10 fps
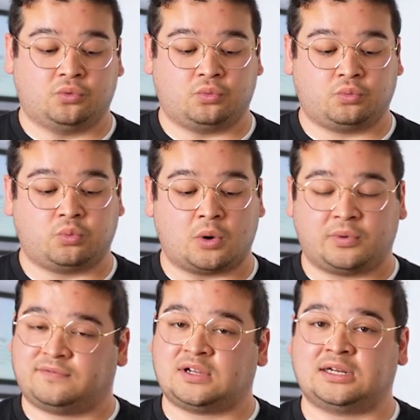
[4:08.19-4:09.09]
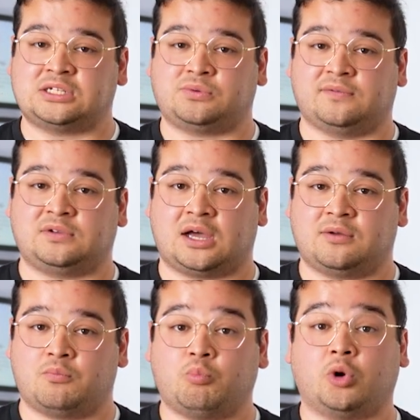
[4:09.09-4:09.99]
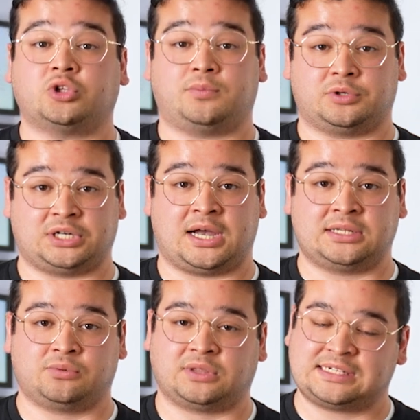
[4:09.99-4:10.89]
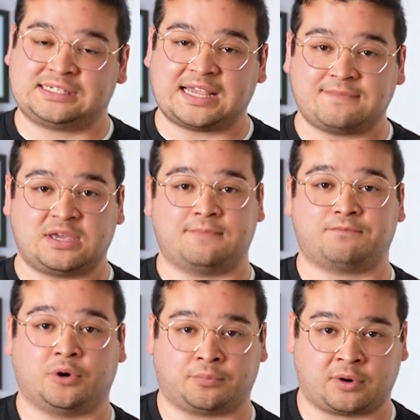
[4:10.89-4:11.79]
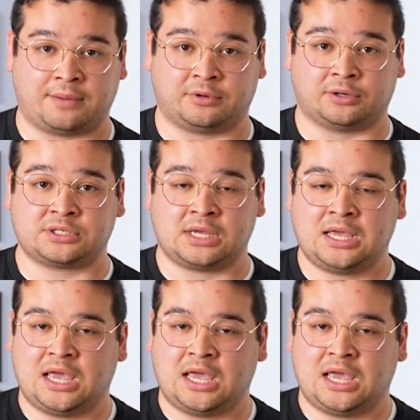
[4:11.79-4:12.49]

what we've done is we've done multiple shots with the same input parameters,